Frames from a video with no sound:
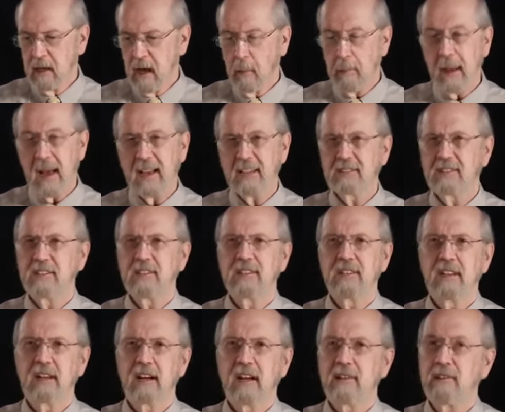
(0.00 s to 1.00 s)
a passage
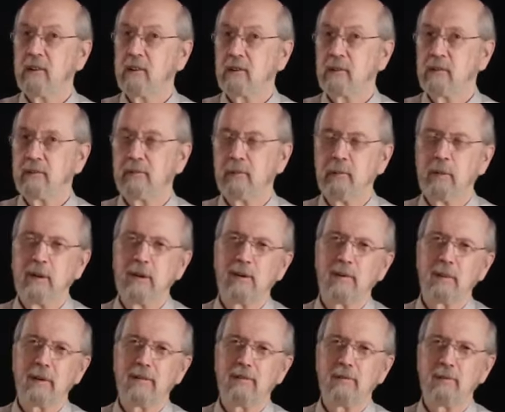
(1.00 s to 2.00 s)
that I know you're
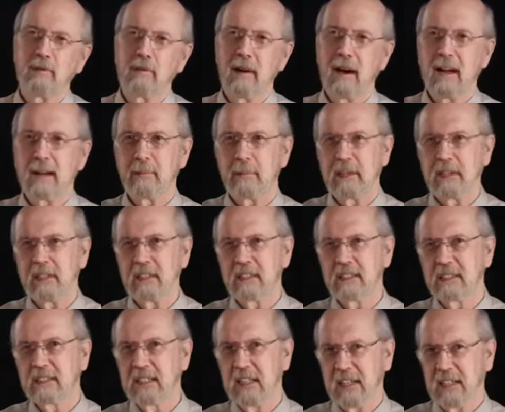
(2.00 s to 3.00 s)
familiar with, Deuteronomy
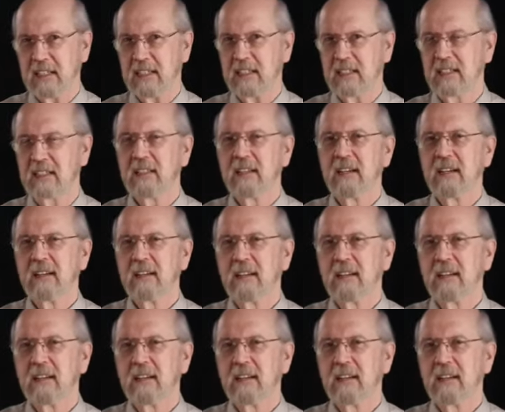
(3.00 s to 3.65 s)
6,